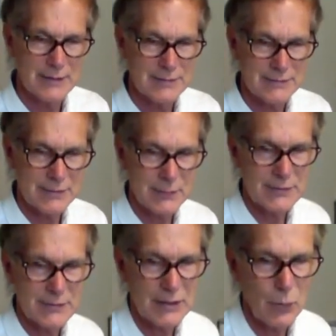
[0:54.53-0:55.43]

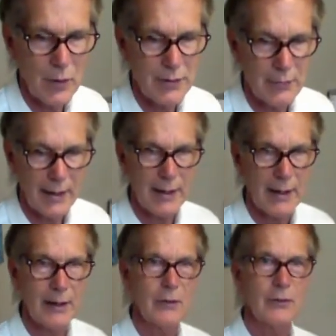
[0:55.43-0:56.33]
seriously wonder
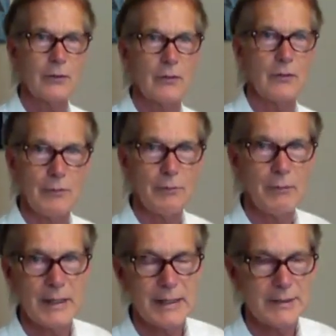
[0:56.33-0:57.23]
how
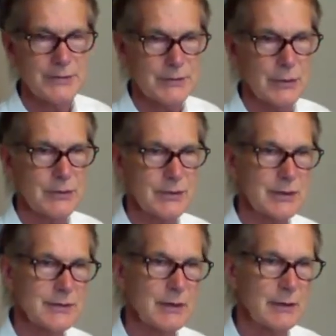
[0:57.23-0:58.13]
many
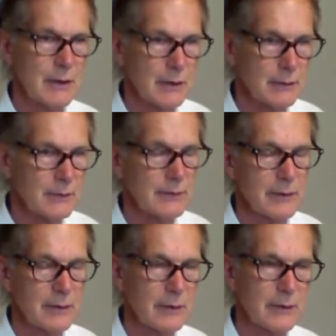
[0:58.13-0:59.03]
searches there
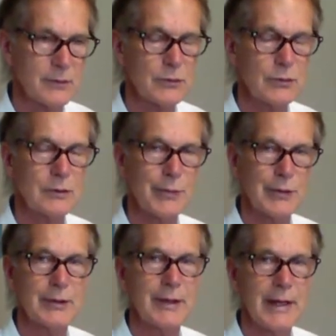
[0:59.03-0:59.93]
are on Google
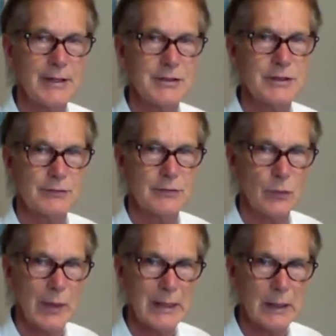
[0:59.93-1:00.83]
per day just for
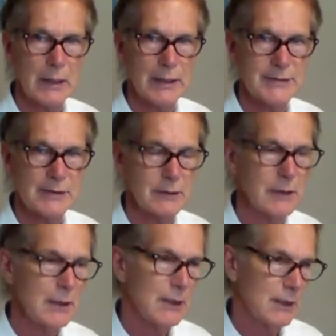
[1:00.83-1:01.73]
weight loss, and
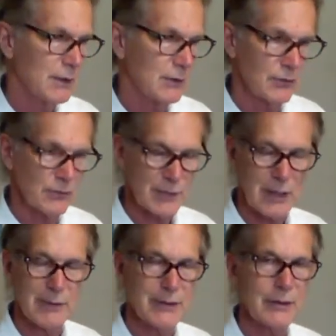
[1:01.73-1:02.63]
you've
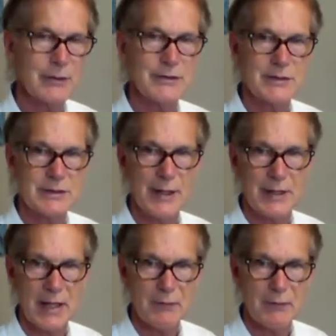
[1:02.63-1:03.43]
probably heard just about